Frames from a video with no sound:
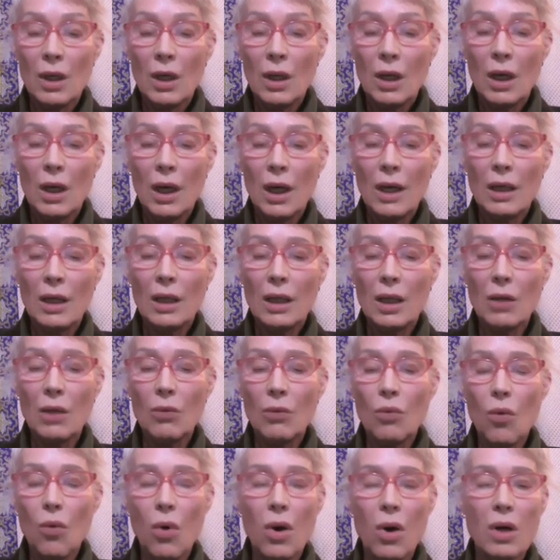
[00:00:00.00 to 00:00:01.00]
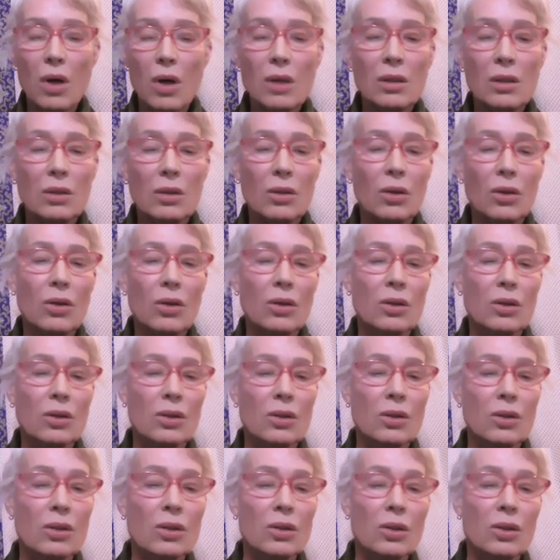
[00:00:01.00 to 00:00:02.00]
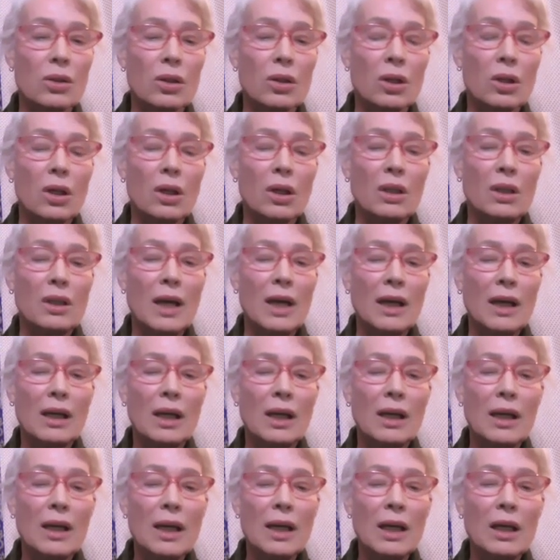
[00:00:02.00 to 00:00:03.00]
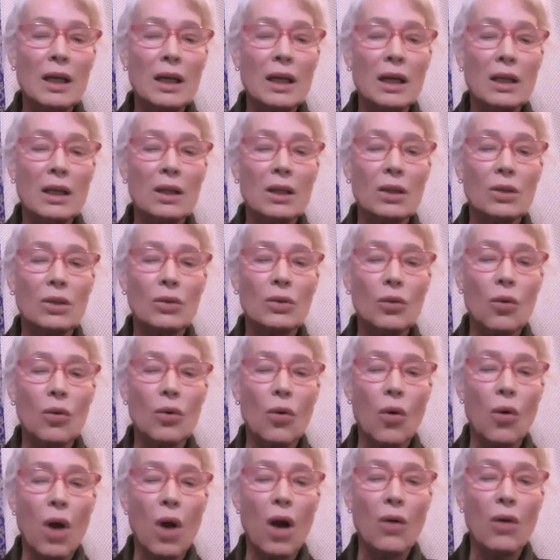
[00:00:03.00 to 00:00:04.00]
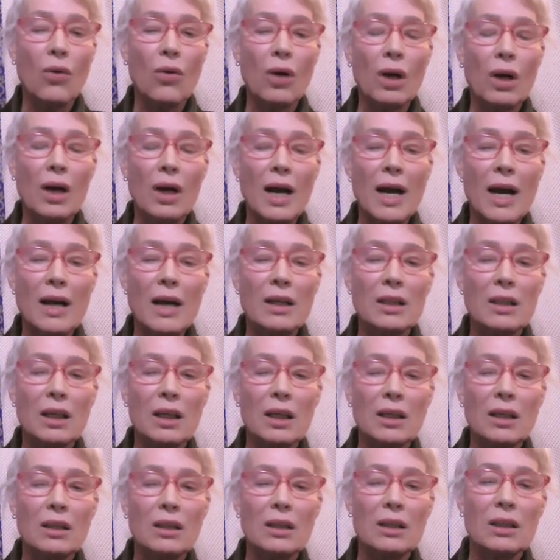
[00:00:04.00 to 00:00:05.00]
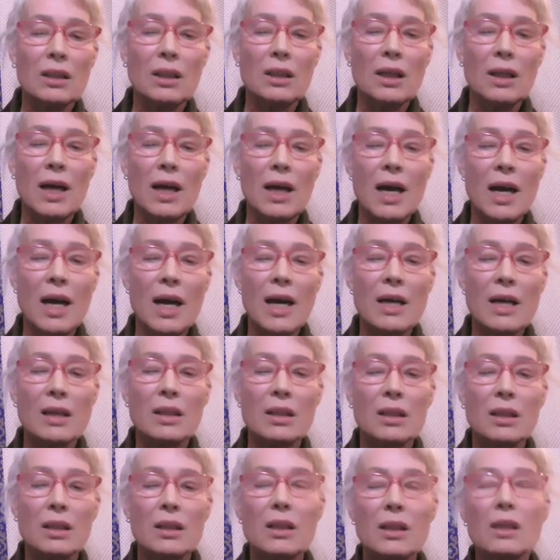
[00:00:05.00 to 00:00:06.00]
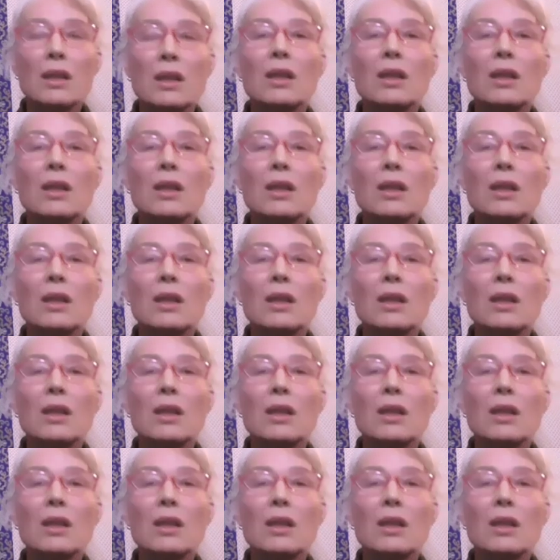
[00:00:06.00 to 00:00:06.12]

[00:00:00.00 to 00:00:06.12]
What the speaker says: And he warns us that clinging to our likes and dislikes